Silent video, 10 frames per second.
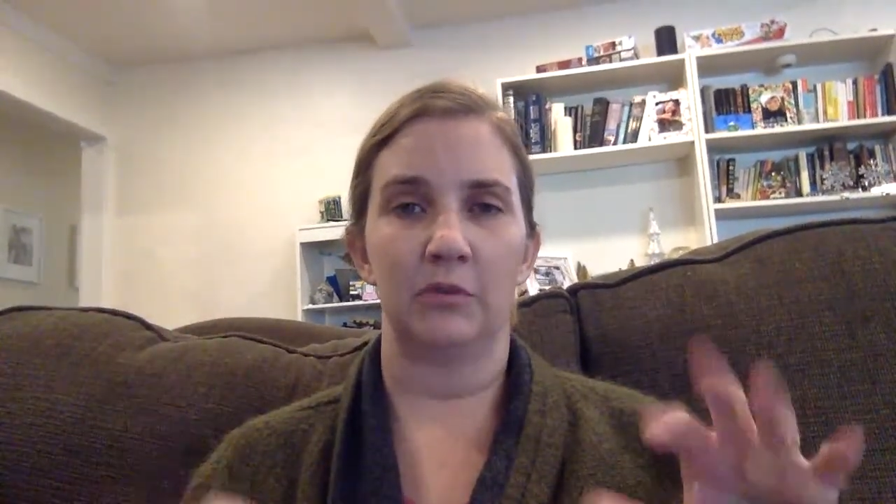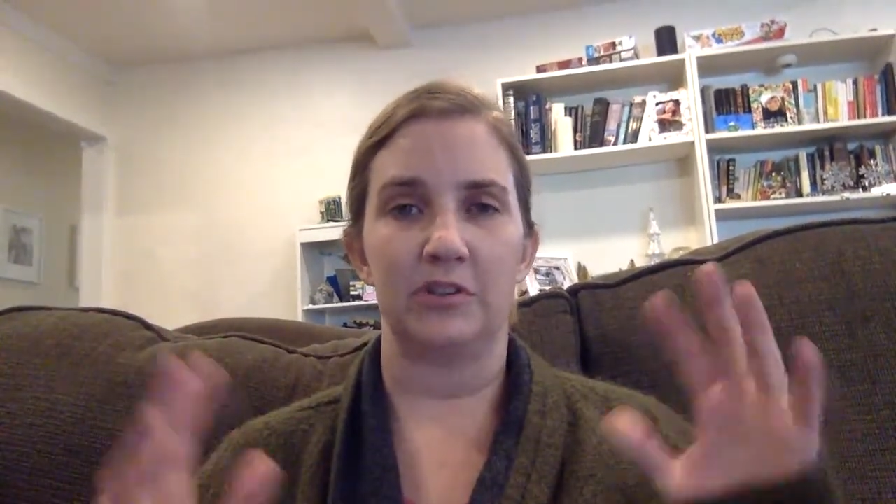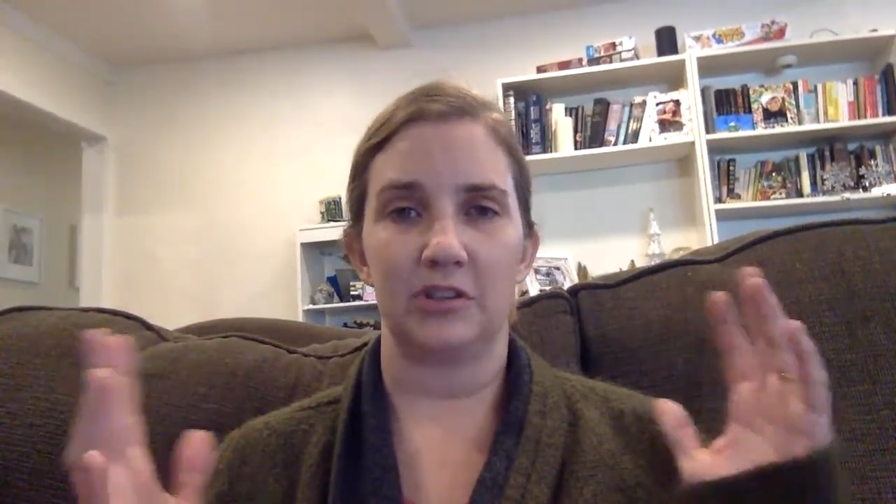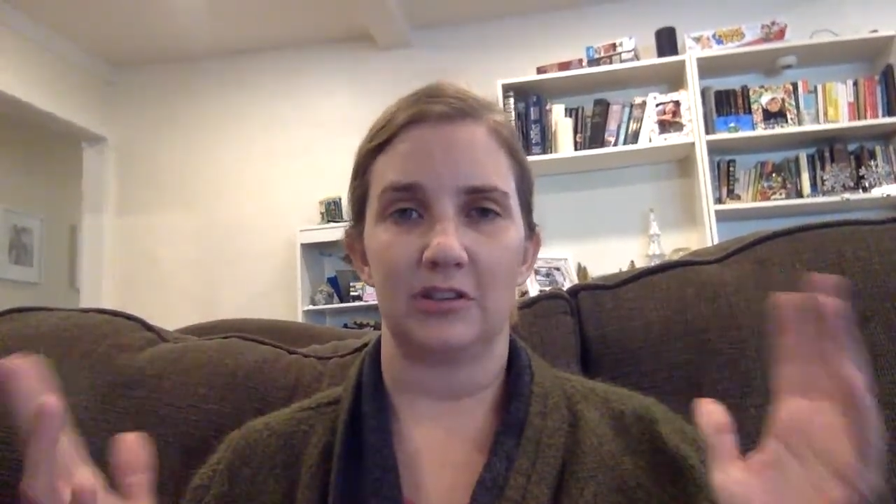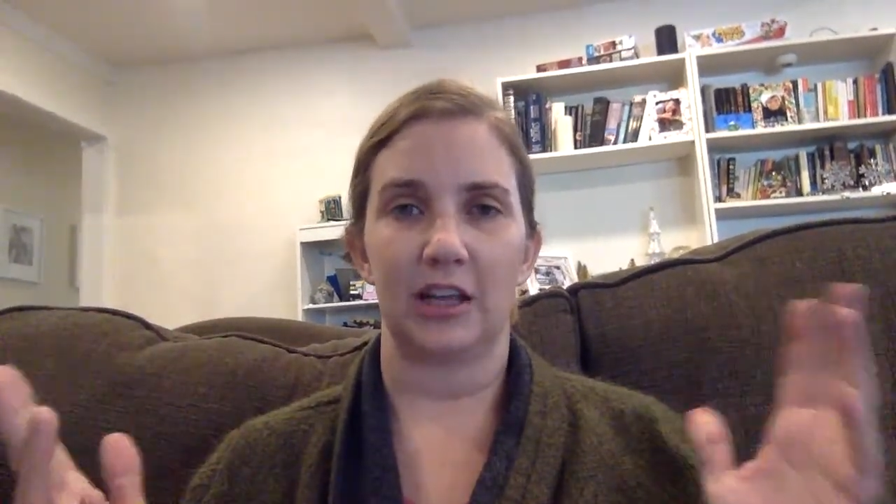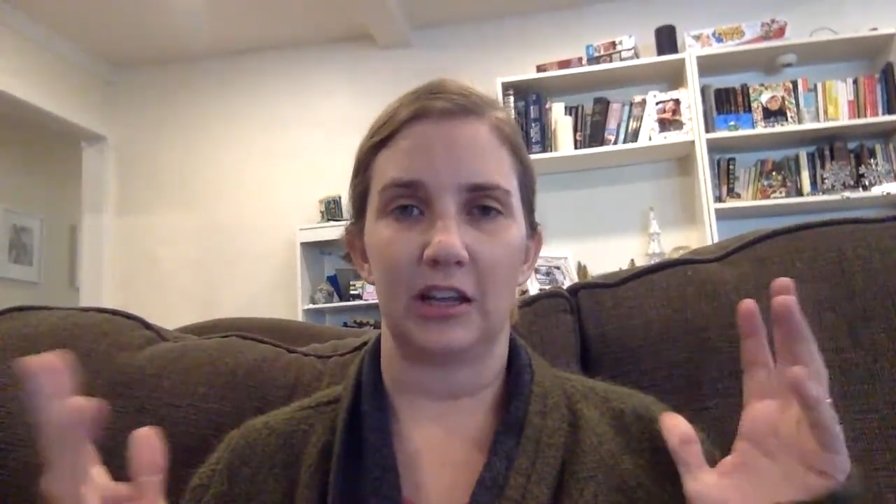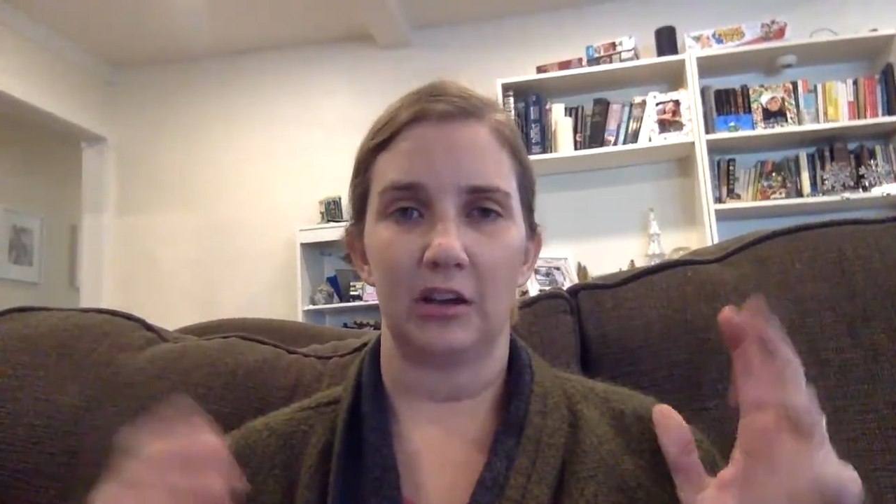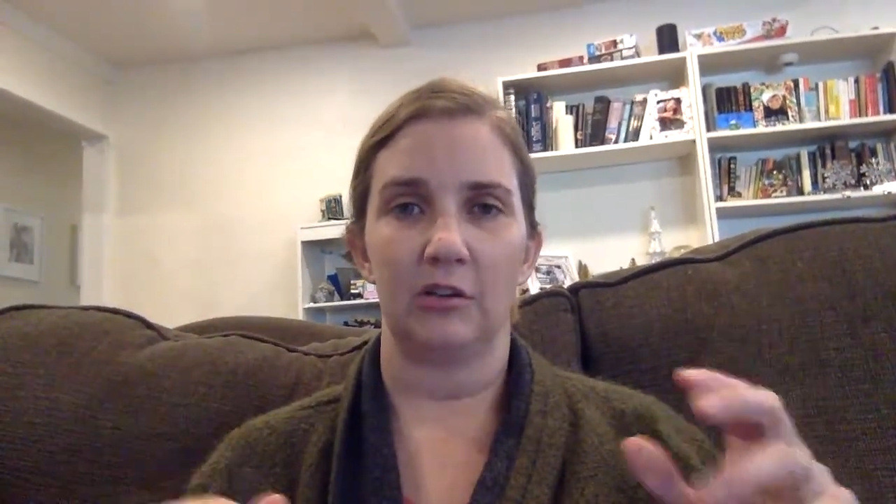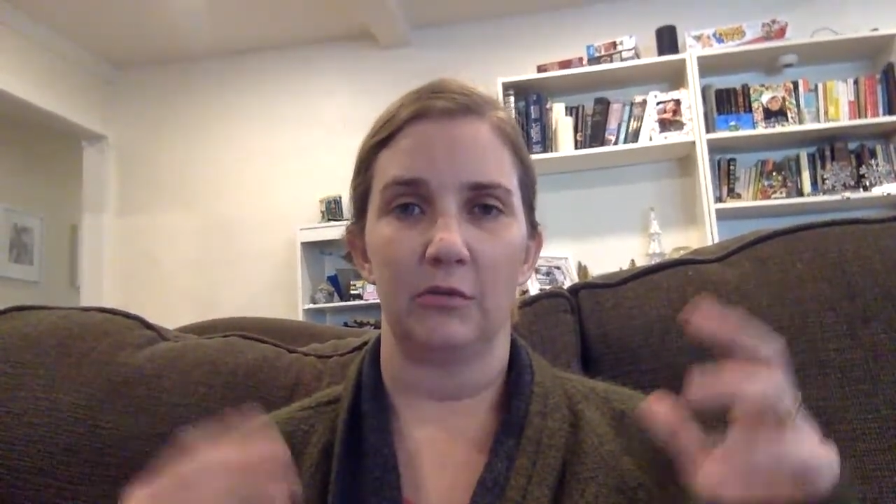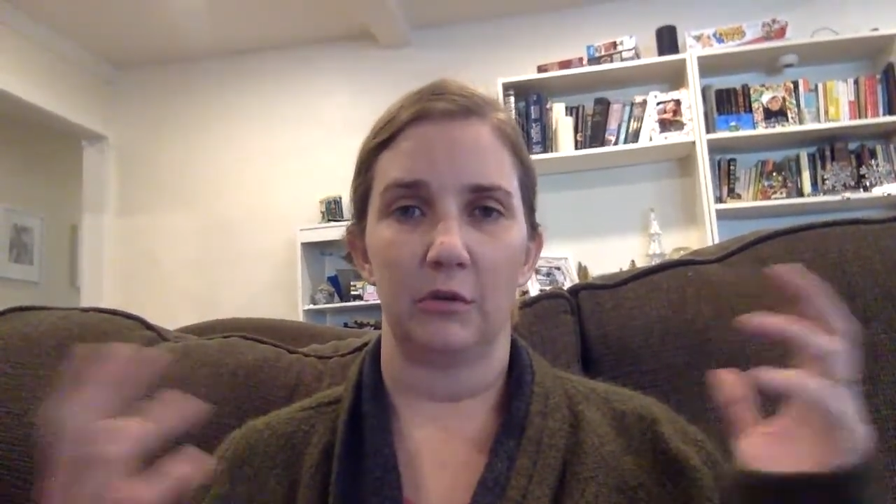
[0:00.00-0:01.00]
which is like
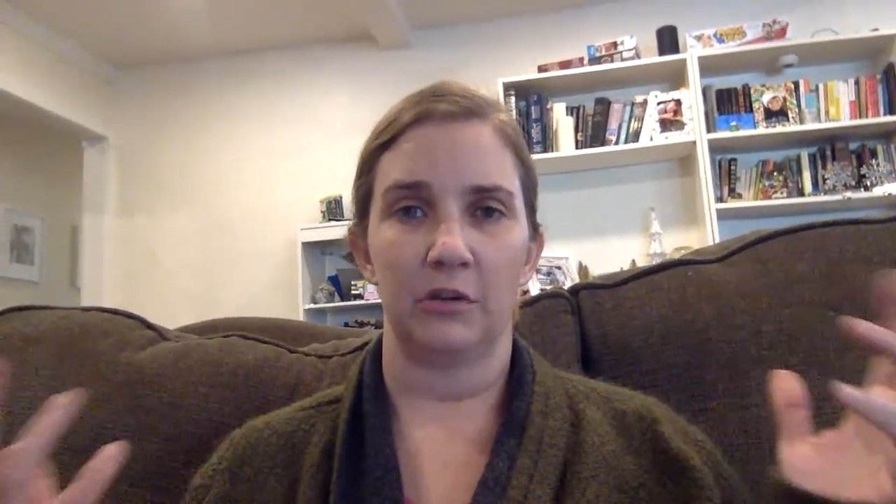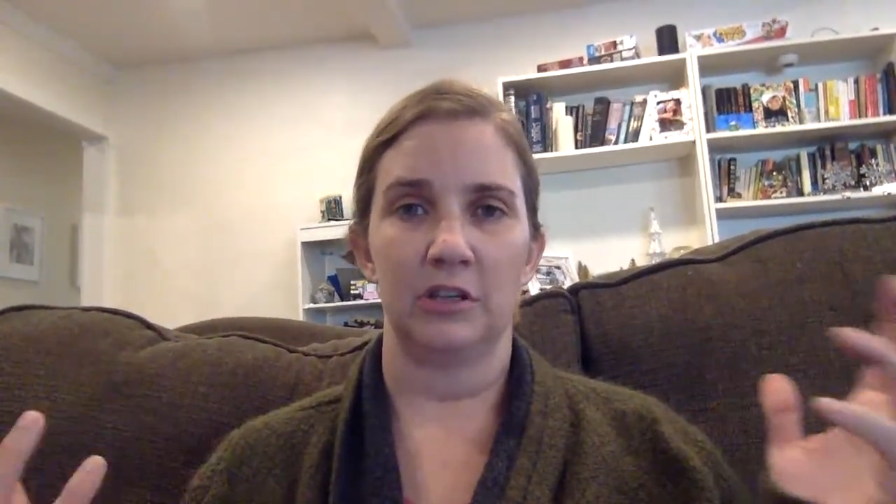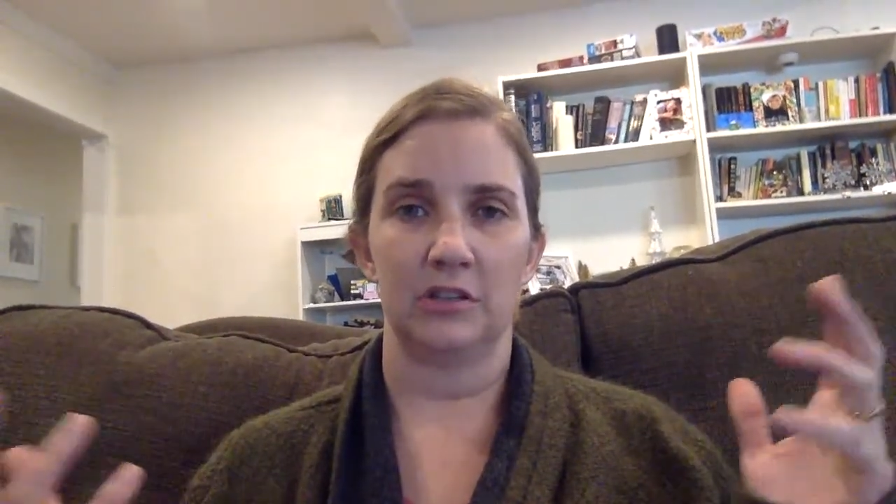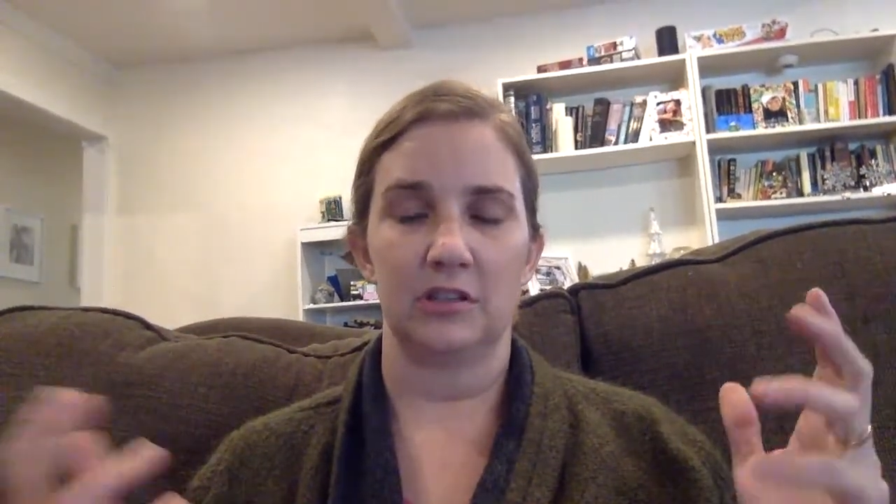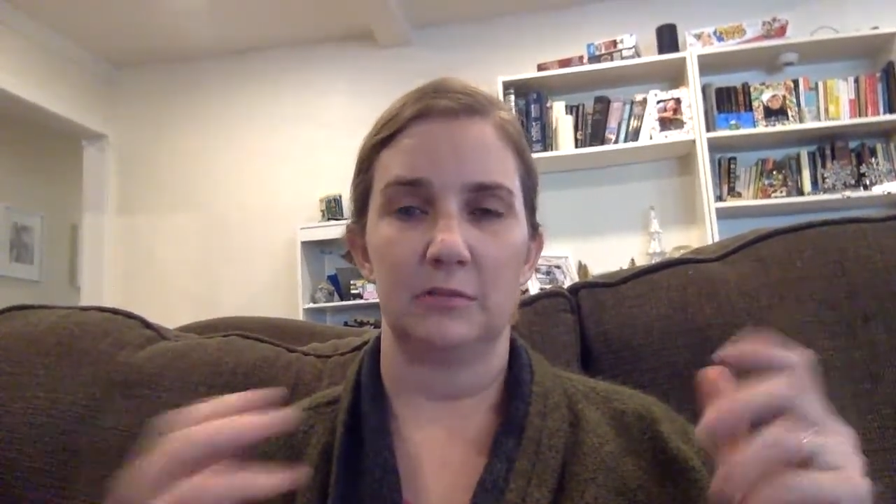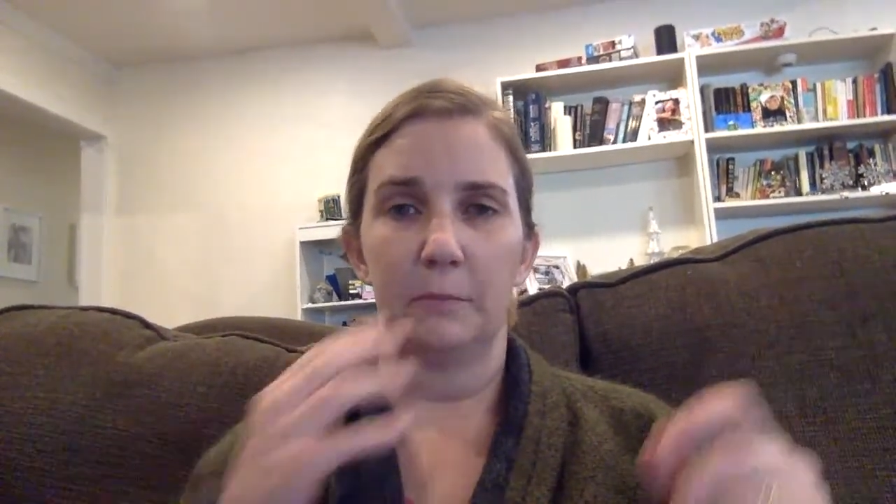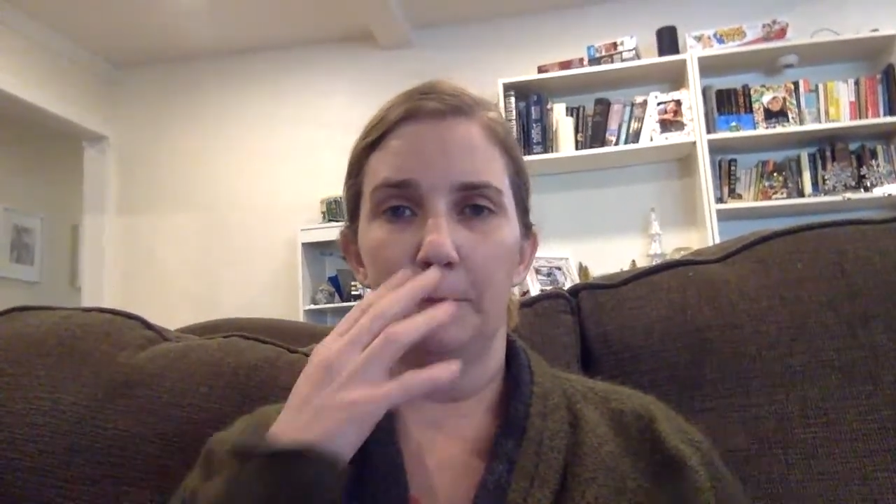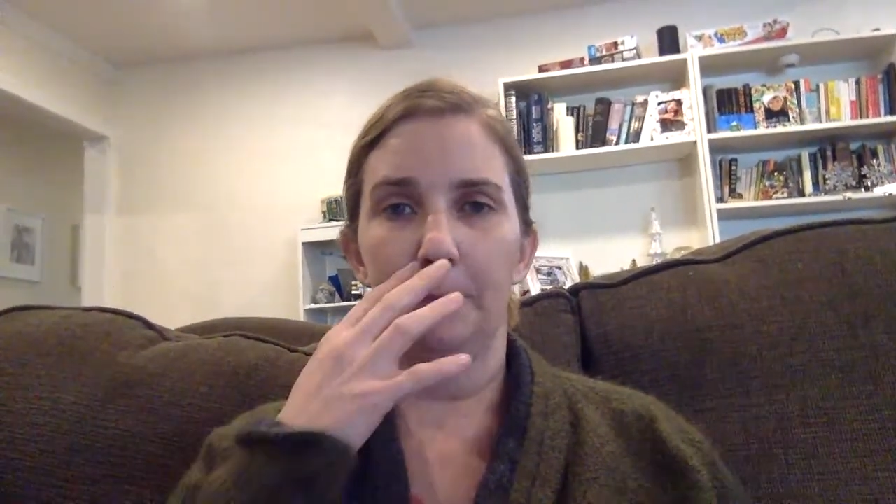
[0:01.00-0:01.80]
an erroneous